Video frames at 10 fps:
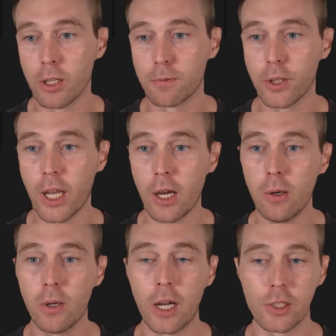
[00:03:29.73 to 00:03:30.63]
Well, for
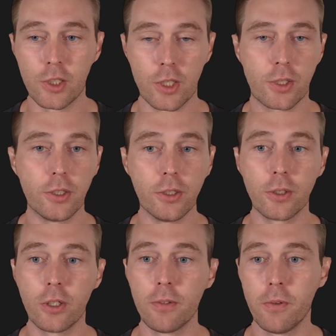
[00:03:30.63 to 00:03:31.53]
now, I'll just turn
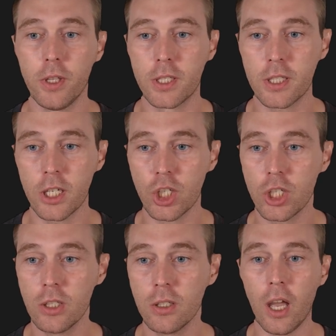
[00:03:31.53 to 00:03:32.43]
it on for this
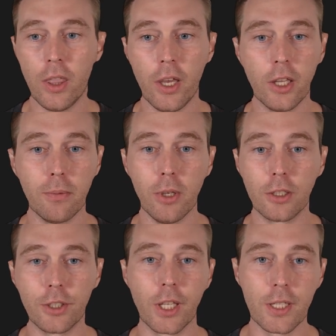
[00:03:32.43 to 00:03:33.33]
session, and then we
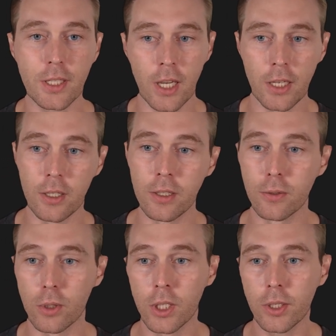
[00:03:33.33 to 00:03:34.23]
already signed
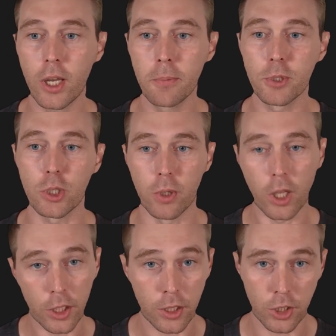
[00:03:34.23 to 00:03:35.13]
into GitHub, so we
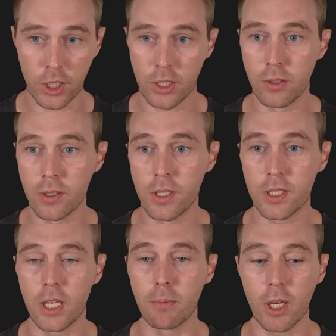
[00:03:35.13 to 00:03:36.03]
can just use the
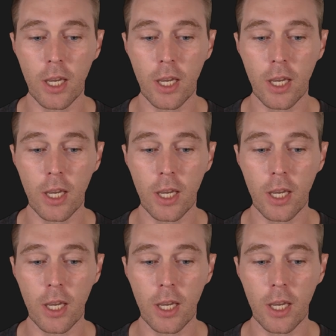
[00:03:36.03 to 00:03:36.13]
same